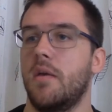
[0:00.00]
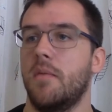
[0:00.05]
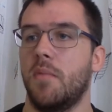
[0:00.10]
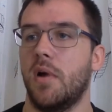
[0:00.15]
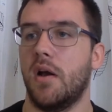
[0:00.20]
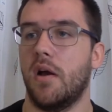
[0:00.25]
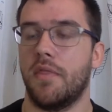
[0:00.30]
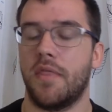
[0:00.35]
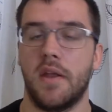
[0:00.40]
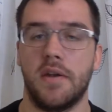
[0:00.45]

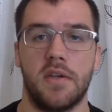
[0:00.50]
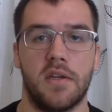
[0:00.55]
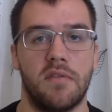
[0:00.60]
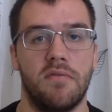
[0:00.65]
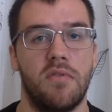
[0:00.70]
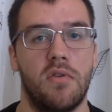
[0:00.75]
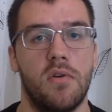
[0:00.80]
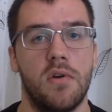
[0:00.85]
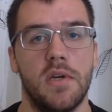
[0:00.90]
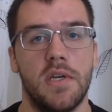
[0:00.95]
my
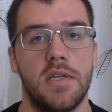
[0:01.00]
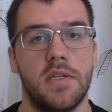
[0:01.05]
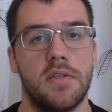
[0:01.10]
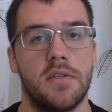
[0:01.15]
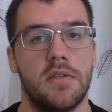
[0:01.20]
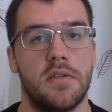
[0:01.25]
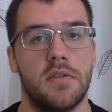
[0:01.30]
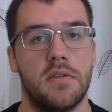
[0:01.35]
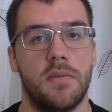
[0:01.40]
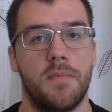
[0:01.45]
authentic
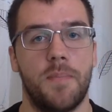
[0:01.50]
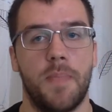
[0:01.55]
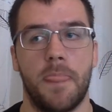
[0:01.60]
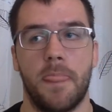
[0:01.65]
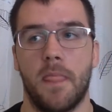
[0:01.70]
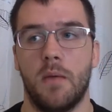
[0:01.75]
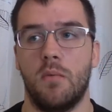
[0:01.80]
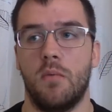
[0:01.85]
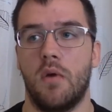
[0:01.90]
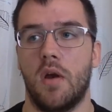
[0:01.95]
voice,
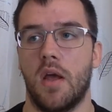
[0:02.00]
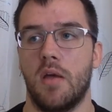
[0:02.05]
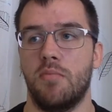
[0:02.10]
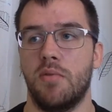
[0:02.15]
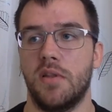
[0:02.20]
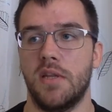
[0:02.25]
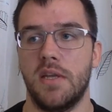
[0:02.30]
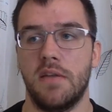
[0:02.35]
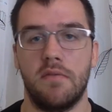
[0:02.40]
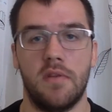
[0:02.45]
what I
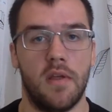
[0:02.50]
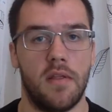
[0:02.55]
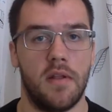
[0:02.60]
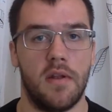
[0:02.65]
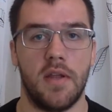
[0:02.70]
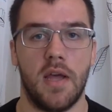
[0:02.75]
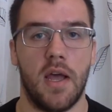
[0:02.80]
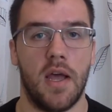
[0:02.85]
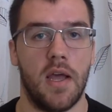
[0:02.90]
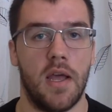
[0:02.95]
believed at
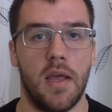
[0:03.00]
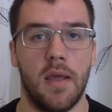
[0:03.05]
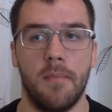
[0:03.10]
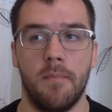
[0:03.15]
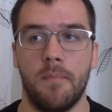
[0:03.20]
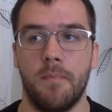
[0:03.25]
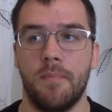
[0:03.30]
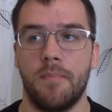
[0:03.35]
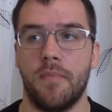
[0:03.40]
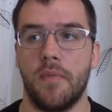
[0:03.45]
the
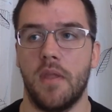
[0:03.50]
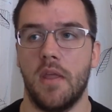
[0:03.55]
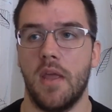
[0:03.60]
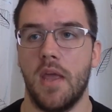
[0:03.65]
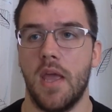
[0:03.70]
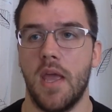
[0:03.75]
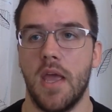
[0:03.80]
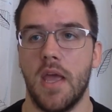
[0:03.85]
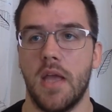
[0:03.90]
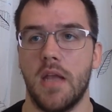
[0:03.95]
time,
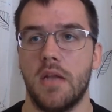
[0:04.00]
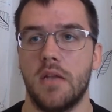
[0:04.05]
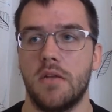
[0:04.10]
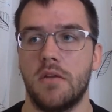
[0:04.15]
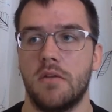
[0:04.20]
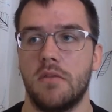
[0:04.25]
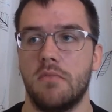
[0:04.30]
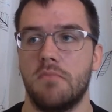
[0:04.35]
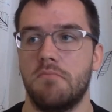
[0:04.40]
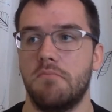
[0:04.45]

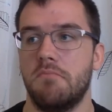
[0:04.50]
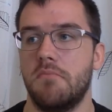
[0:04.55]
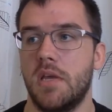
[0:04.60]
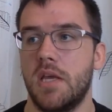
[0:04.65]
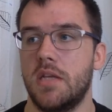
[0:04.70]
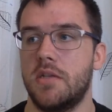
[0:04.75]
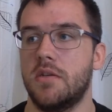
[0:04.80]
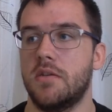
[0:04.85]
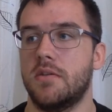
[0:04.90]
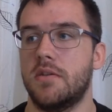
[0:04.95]
and
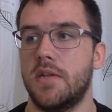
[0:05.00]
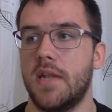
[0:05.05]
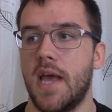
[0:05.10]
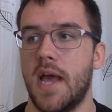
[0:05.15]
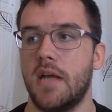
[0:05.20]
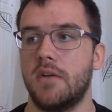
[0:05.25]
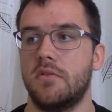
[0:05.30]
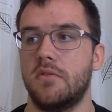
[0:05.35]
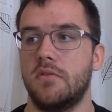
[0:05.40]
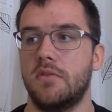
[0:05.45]
it just
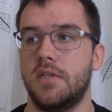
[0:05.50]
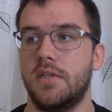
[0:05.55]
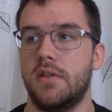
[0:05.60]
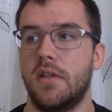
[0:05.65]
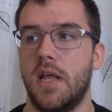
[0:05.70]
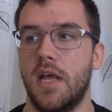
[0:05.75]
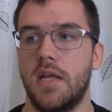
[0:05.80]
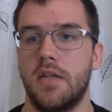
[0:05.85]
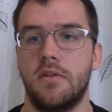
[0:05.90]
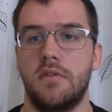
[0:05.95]
naturally
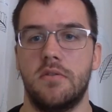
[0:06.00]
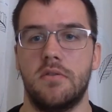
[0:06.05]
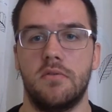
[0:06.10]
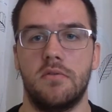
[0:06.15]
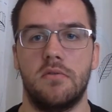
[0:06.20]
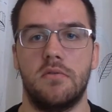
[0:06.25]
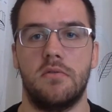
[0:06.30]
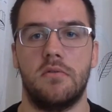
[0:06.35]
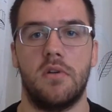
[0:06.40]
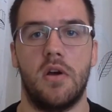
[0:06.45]
led
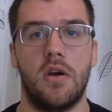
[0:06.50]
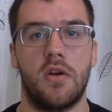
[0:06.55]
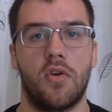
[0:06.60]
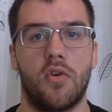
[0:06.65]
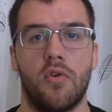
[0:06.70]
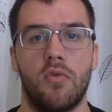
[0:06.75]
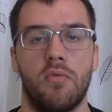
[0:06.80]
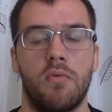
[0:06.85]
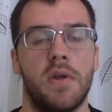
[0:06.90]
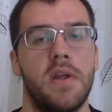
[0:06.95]
to a
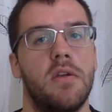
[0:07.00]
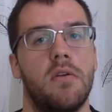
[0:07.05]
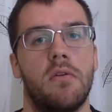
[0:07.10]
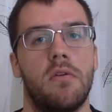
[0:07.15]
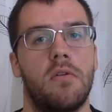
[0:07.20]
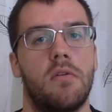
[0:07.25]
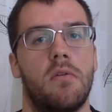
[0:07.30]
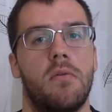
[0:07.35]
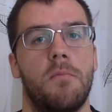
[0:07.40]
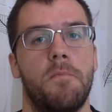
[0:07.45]

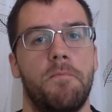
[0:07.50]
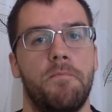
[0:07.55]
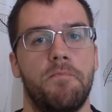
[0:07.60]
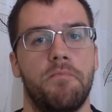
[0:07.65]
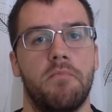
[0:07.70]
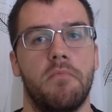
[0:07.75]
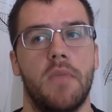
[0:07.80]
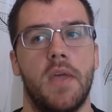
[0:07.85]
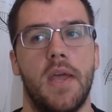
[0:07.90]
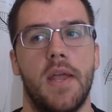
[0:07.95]
career.
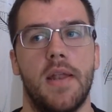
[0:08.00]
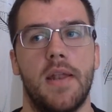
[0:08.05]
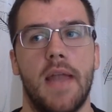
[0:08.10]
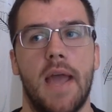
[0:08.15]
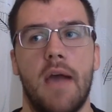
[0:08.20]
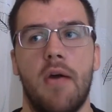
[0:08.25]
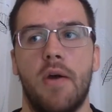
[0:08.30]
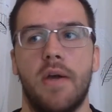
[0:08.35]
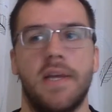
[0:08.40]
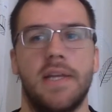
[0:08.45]
And
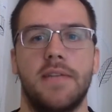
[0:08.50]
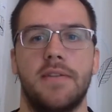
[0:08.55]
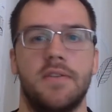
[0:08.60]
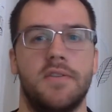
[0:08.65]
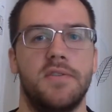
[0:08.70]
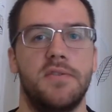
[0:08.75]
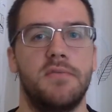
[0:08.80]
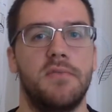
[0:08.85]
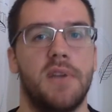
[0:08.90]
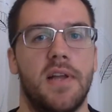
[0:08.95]
now I get to
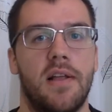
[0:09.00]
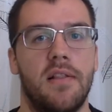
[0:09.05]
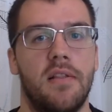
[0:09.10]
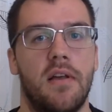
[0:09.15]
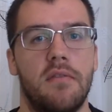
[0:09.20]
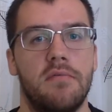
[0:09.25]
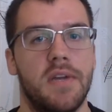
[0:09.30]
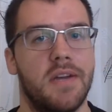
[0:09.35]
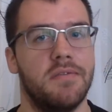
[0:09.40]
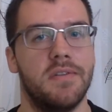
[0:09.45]
do what I
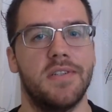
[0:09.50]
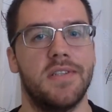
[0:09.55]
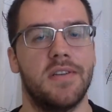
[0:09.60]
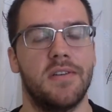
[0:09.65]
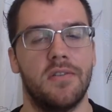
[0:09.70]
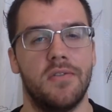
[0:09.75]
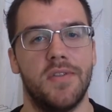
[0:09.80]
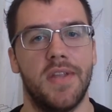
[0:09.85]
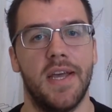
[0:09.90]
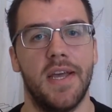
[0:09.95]
love every
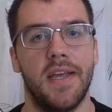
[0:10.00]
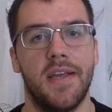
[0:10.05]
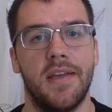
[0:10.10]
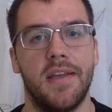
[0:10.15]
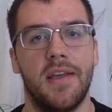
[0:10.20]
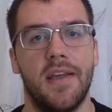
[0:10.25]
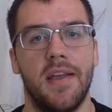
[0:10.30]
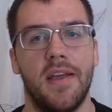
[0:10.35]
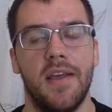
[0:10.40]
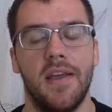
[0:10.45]
single day.